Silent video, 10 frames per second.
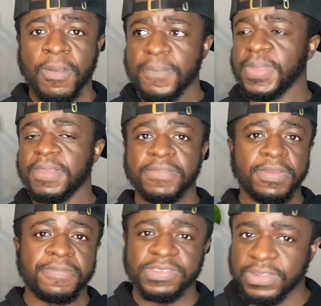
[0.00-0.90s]
even
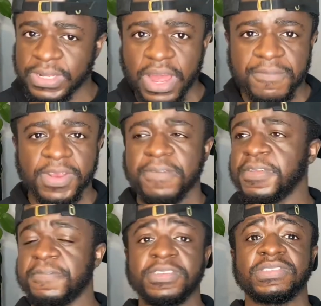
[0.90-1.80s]
if it's 11,
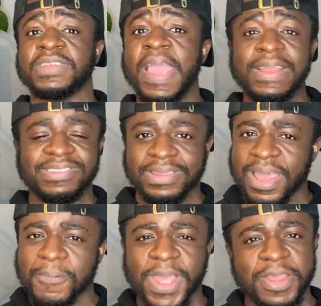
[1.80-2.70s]
even if it's 10. So
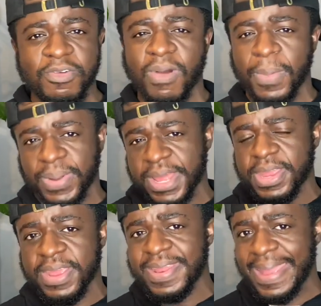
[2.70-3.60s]
that way I know I applied
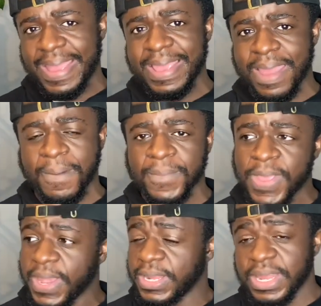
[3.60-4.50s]
it in the AM,
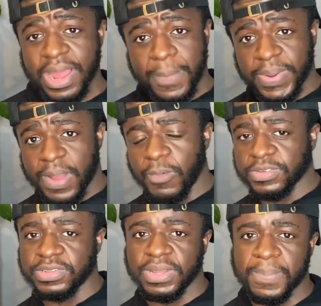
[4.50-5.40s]
and then I apply
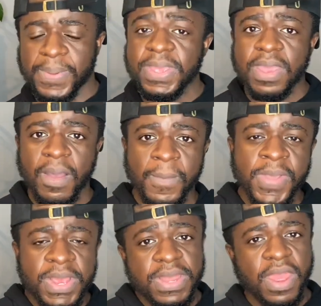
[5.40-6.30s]
once in the PM.
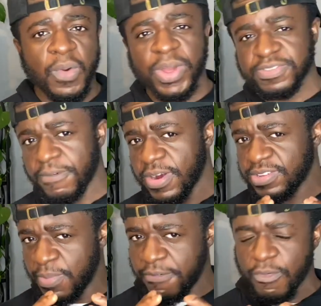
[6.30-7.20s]
Now, as far
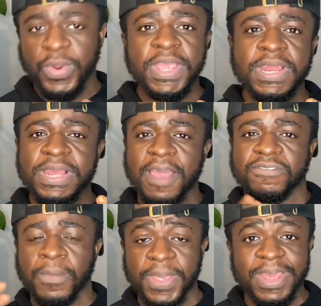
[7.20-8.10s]
as before eating,
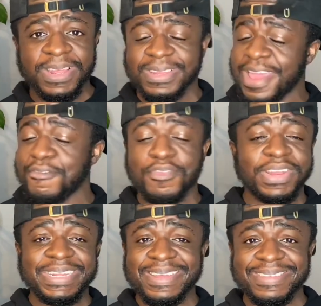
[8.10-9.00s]
after eating, that
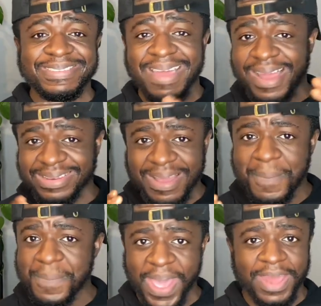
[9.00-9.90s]
really does not
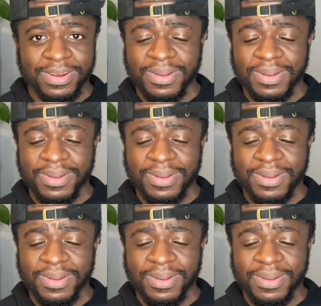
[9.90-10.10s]
matter.